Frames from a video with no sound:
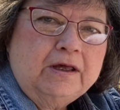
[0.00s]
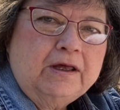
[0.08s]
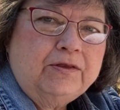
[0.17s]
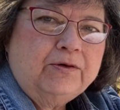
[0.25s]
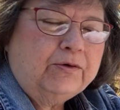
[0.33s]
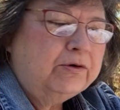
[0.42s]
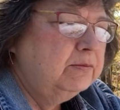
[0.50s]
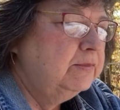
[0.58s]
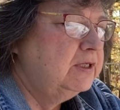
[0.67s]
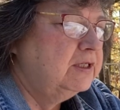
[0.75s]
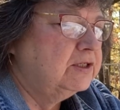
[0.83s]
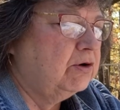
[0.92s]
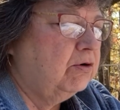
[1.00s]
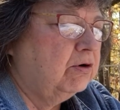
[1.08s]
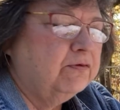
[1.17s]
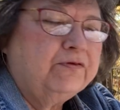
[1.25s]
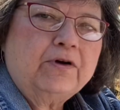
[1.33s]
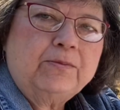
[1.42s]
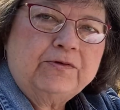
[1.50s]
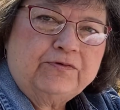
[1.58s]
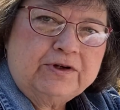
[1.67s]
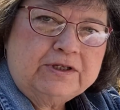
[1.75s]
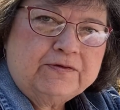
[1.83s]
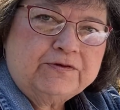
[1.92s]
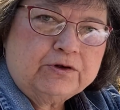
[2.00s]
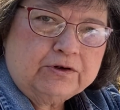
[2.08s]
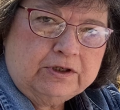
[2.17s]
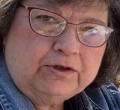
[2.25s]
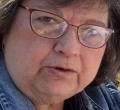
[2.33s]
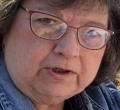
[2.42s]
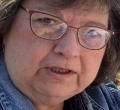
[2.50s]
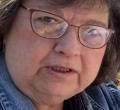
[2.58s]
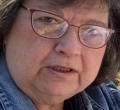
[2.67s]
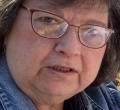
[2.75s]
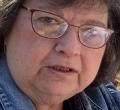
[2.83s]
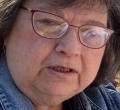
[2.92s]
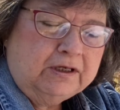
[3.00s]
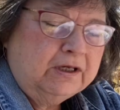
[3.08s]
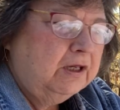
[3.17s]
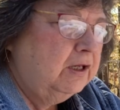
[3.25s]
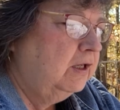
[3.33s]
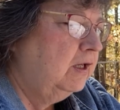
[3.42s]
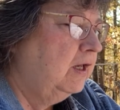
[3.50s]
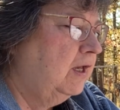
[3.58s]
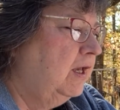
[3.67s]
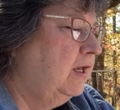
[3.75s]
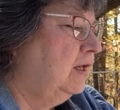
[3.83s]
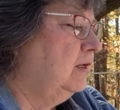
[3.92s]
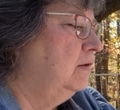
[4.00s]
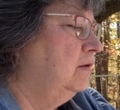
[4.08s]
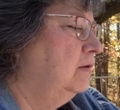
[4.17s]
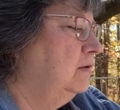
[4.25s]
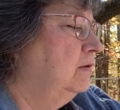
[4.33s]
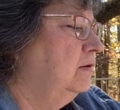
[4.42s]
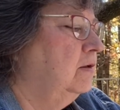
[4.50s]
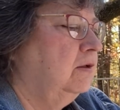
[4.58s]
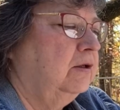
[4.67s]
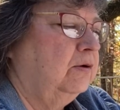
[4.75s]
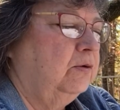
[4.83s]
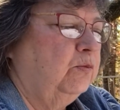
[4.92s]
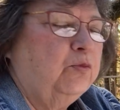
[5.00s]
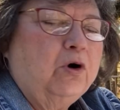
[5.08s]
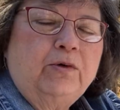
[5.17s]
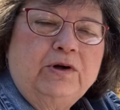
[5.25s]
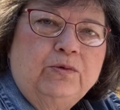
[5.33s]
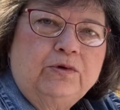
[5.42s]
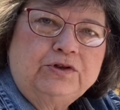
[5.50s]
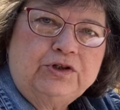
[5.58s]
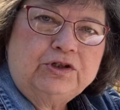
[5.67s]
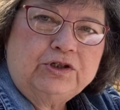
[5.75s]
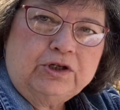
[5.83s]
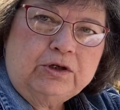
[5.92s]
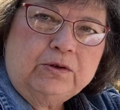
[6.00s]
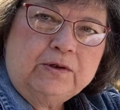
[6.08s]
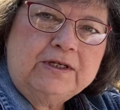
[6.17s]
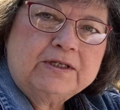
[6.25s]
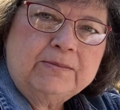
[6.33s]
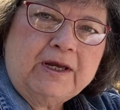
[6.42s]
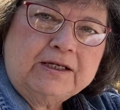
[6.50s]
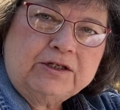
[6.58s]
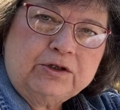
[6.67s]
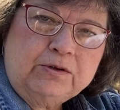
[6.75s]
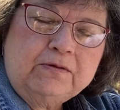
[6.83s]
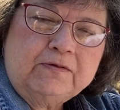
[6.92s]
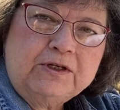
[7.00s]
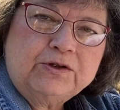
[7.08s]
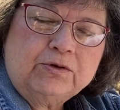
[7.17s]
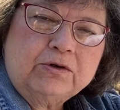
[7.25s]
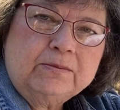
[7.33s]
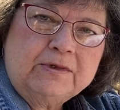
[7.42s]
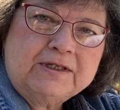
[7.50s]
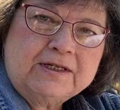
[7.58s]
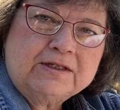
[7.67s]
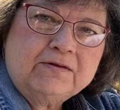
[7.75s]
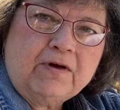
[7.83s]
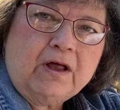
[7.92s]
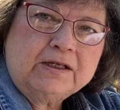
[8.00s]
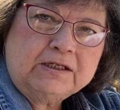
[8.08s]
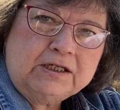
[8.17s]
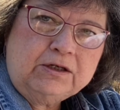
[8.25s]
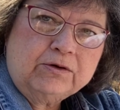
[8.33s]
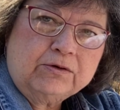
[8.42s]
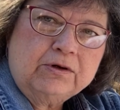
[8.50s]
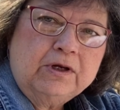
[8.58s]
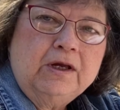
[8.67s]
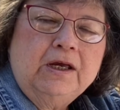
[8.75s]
And the ornaments are from the Friends of Turkey Creek. And what we want you to do is make 2 of these ornaments as a volunteer.